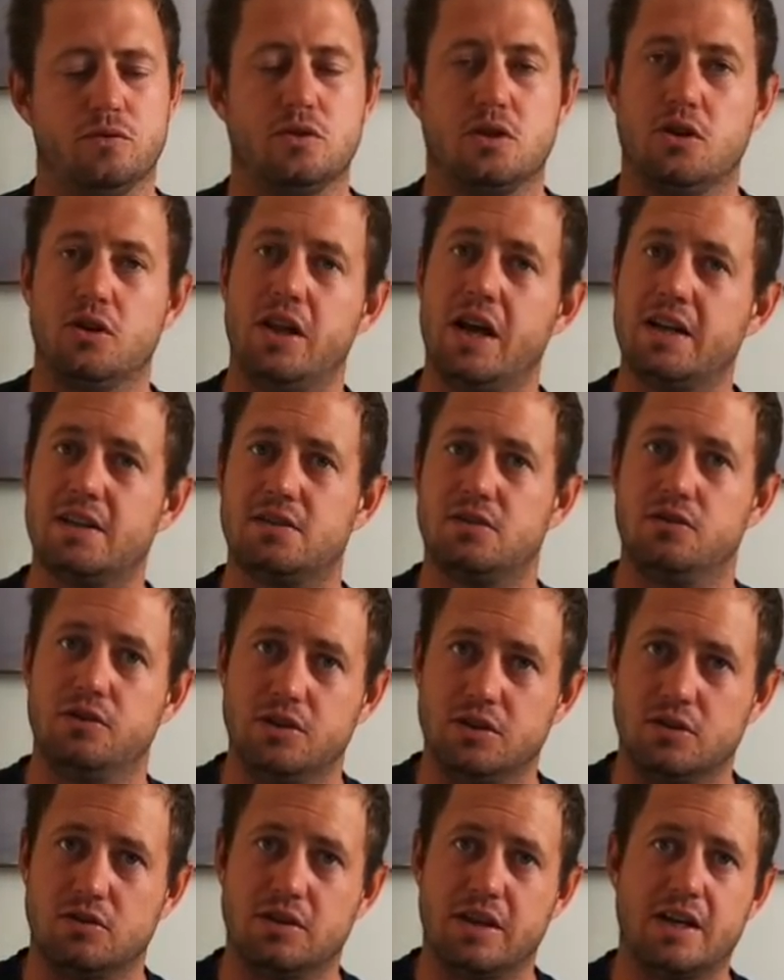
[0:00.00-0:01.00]
So that's the
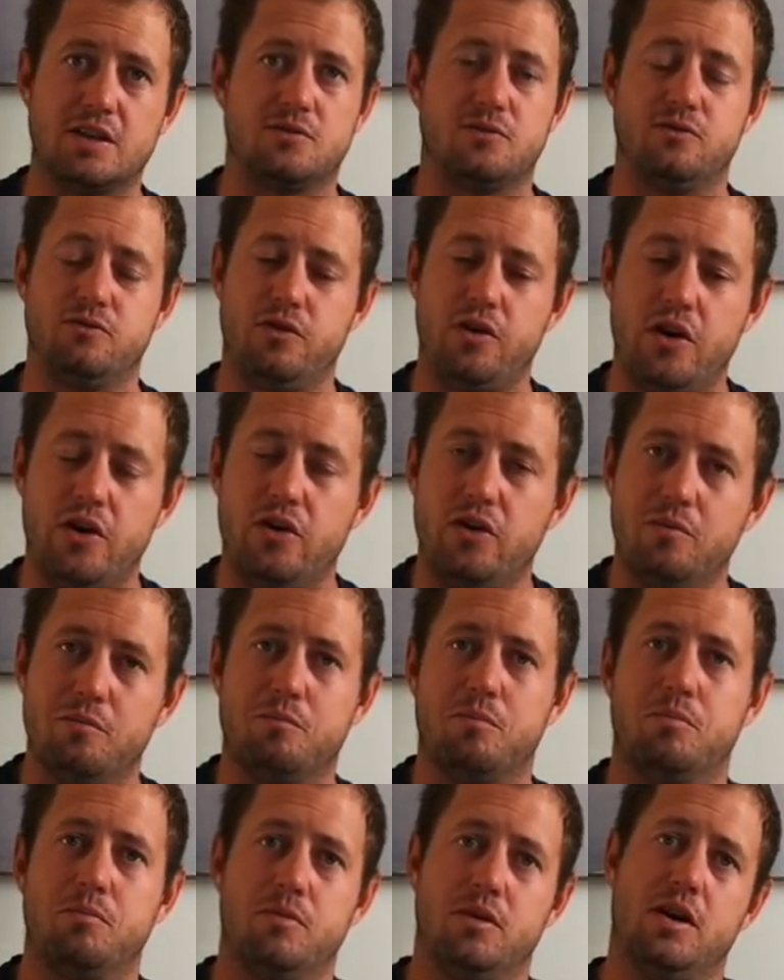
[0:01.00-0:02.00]
reason. That's very
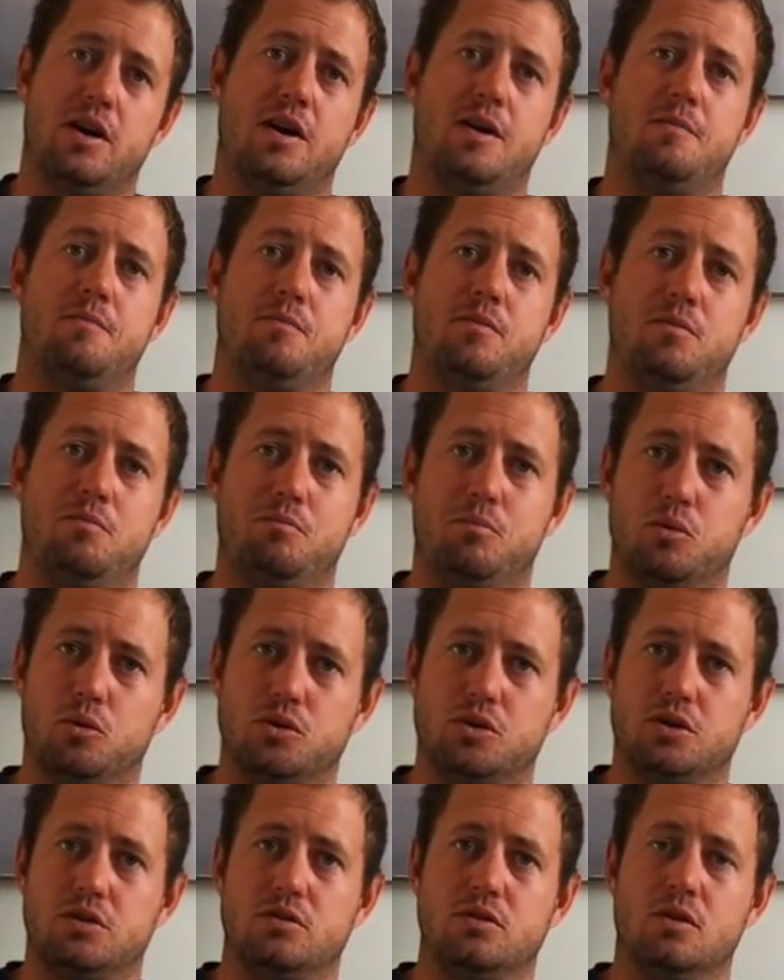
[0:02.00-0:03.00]
um,
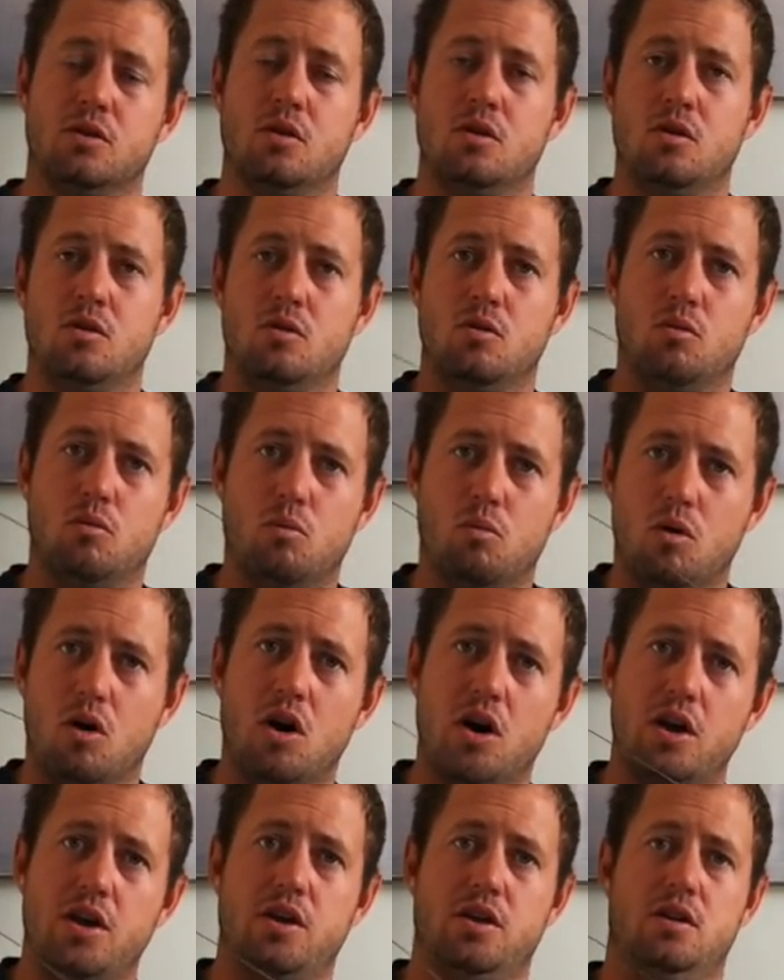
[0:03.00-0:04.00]
important
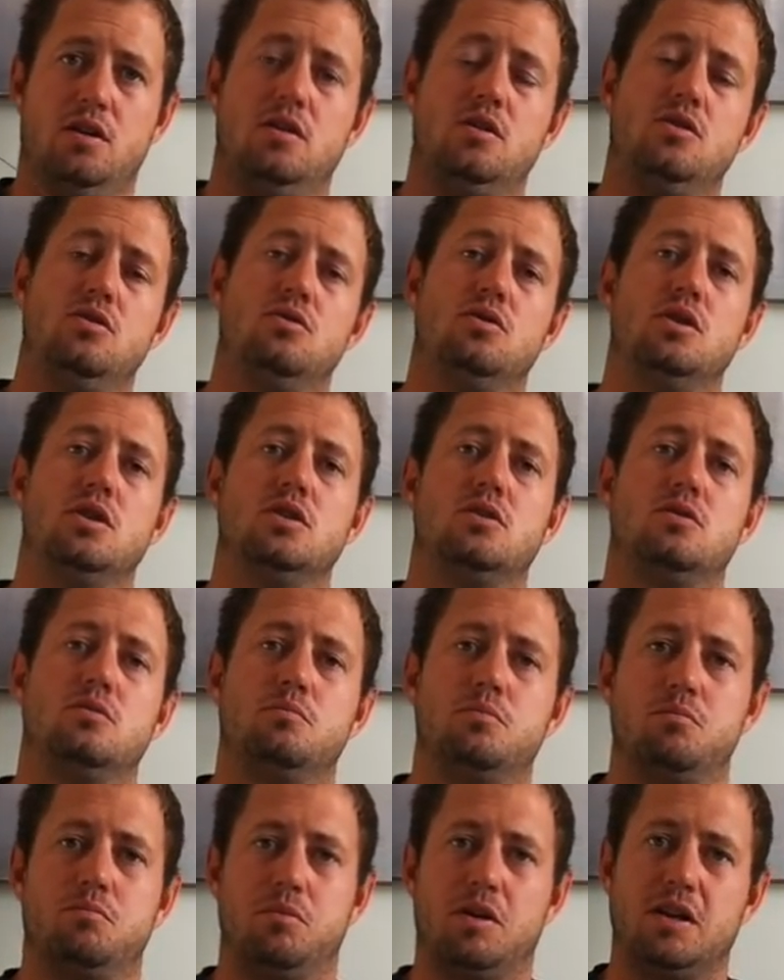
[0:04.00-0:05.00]
why you need to
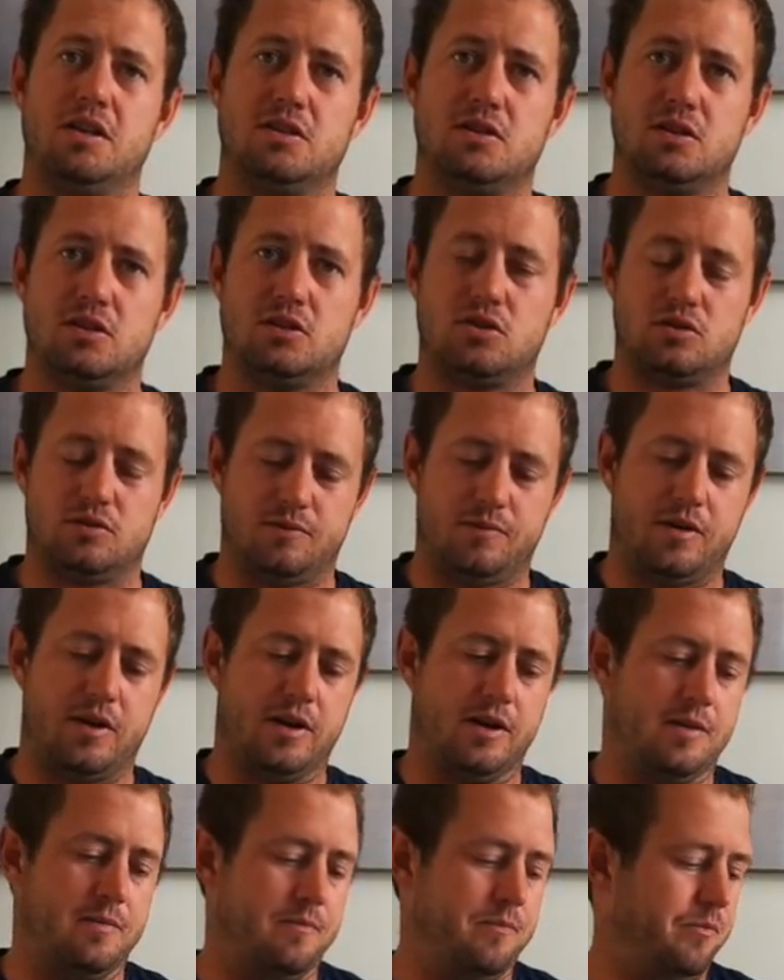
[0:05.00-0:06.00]
place this
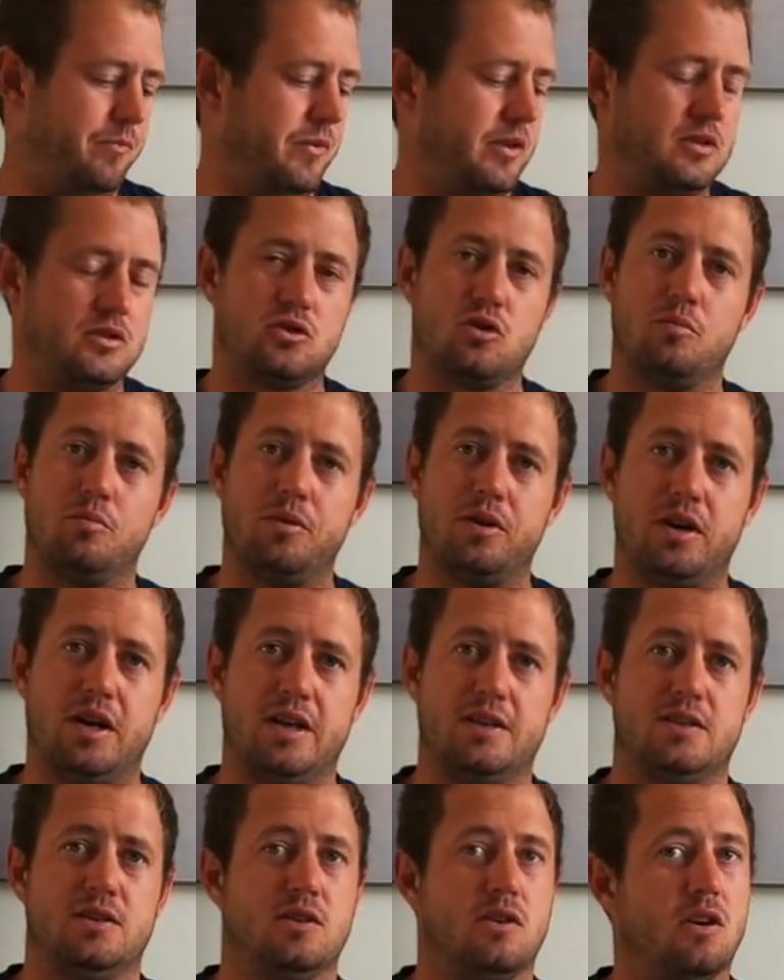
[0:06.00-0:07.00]
um, stopper
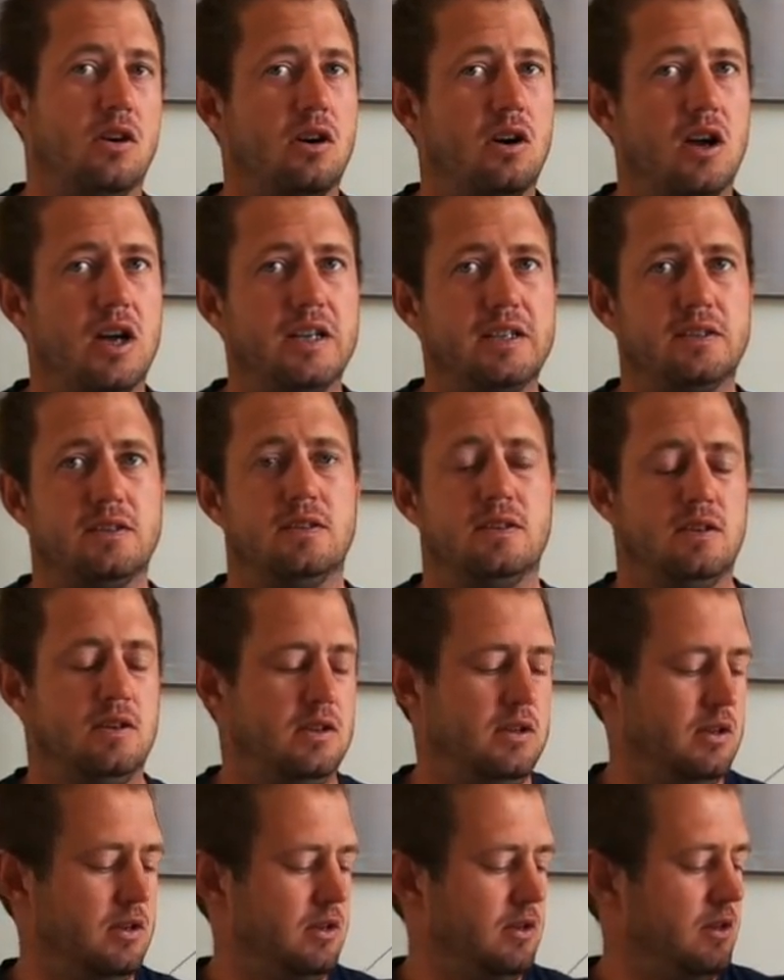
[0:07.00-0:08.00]
at the right
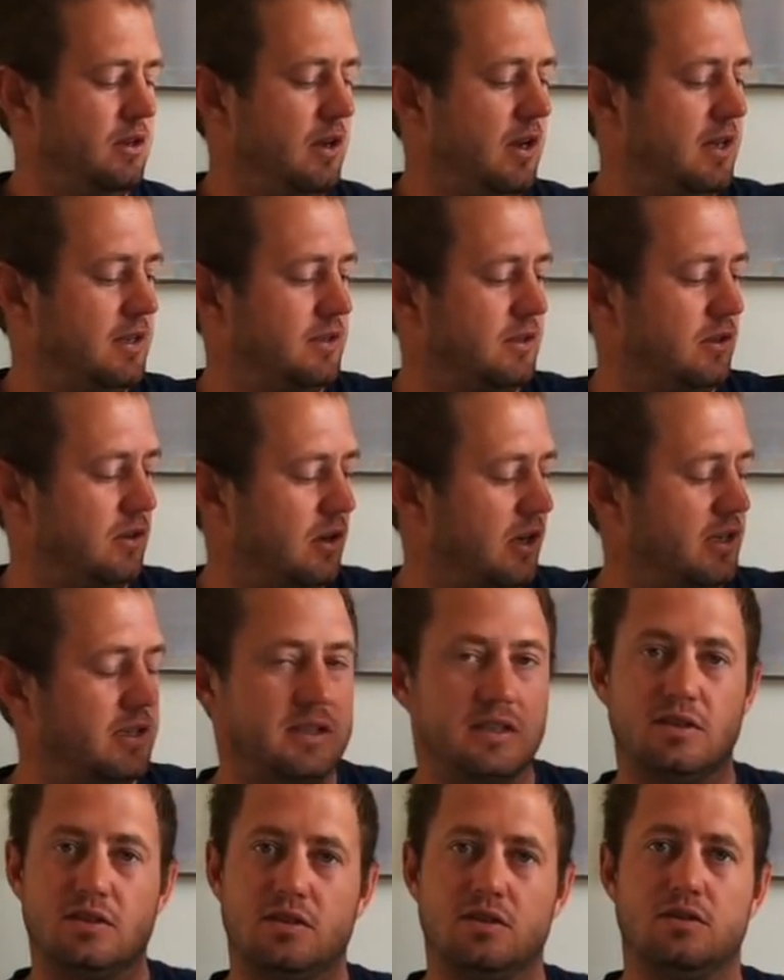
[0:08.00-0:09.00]
at the right
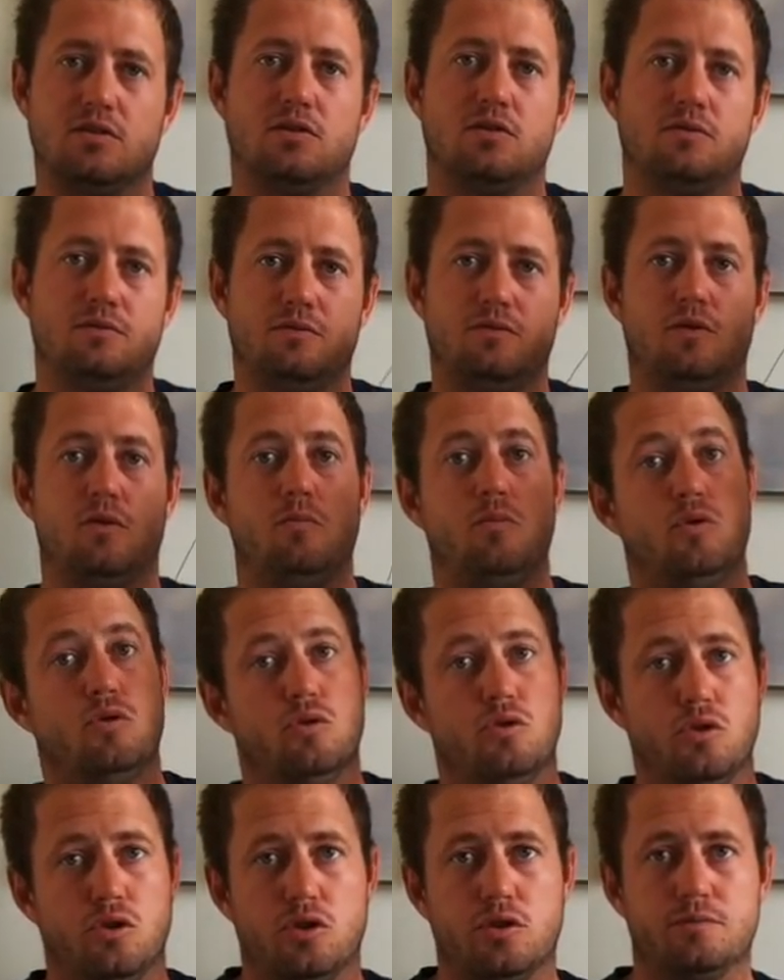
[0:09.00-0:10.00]
distance from
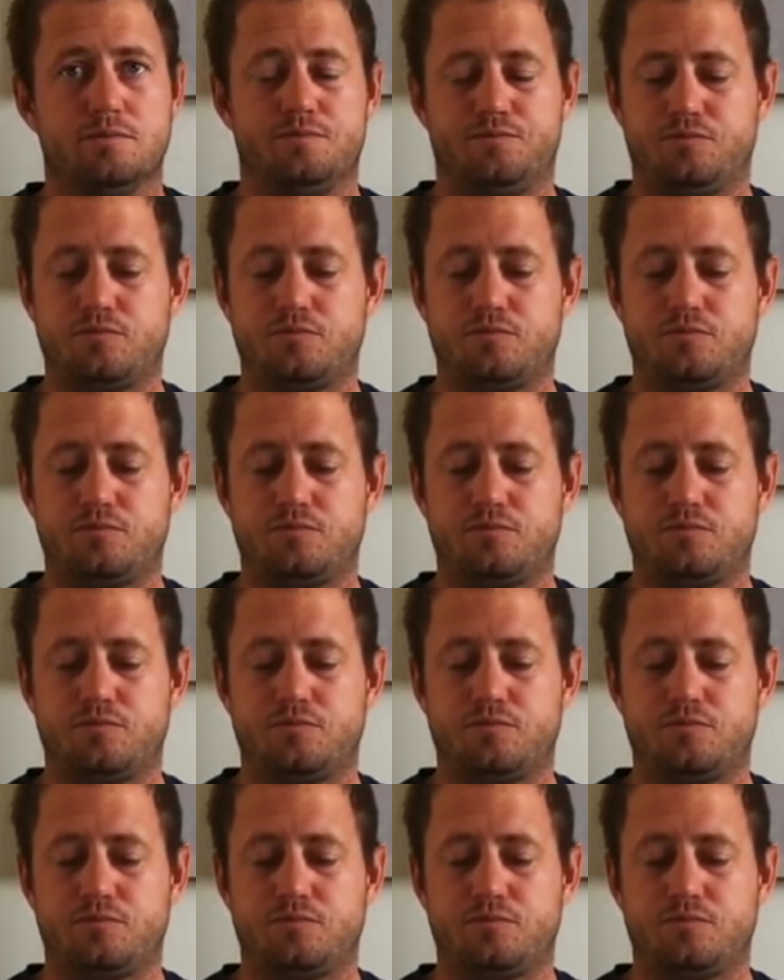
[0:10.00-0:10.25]
your hook.